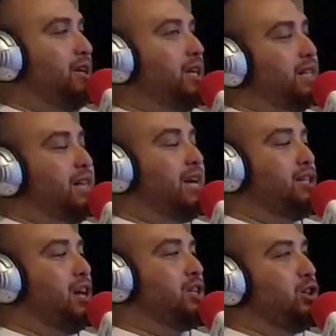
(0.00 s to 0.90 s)
Cuz
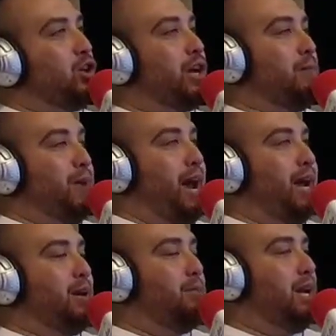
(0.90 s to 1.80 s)
that's us looking
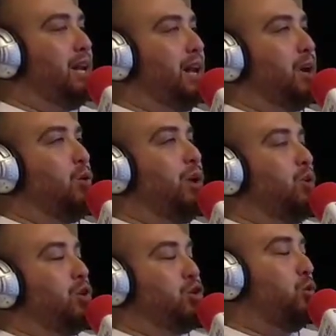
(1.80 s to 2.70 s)
back and being like we
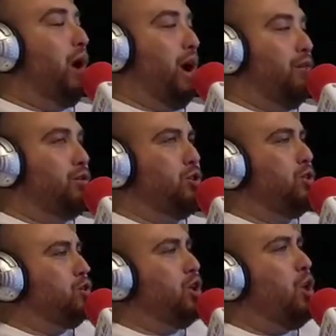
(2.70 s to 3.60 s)
were 12. So
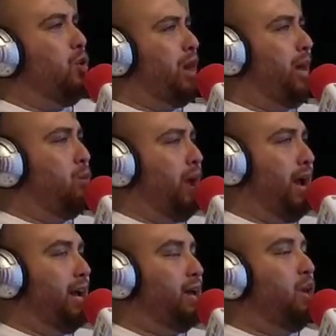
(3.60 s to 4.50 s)
there's no
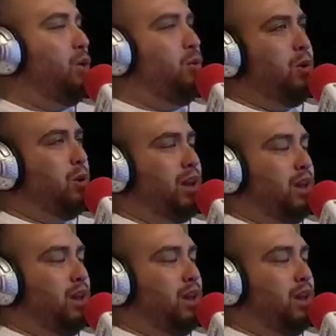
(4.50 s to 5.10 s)
way we were going to